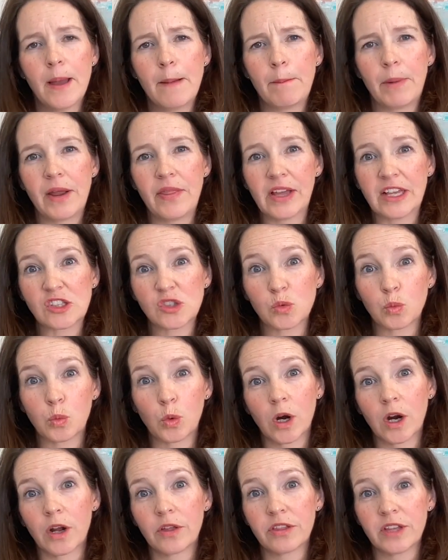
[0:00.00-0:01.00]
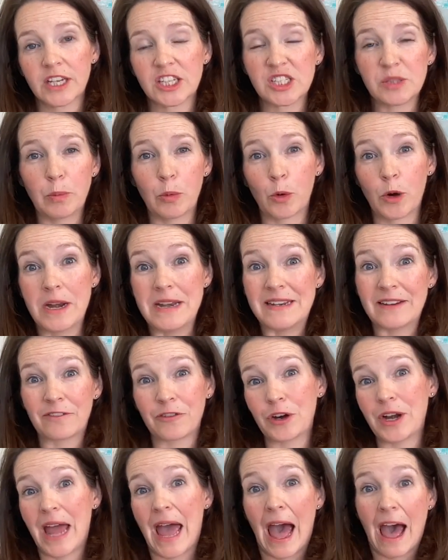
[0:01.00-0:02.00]
but I think it's worth exploring
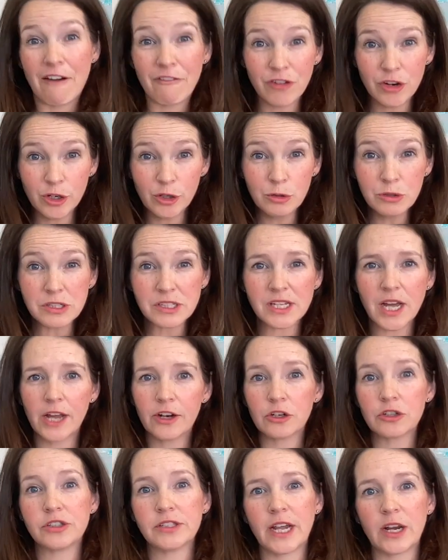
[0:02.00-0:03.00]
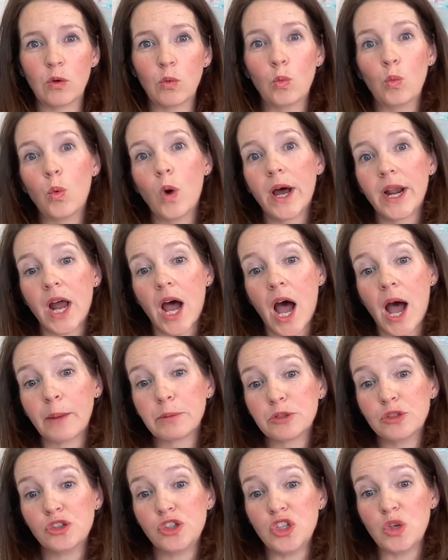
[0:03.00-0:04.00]
different avenues to understand what
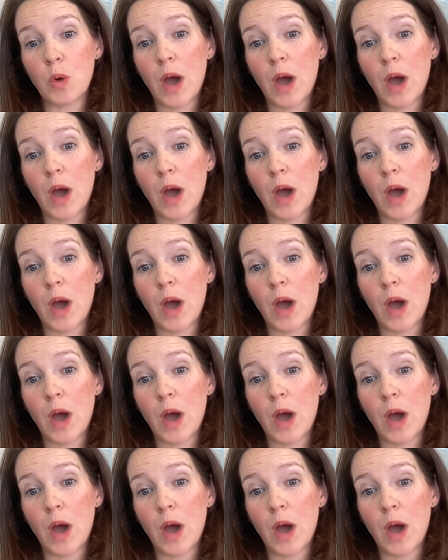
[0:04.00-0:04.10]
options you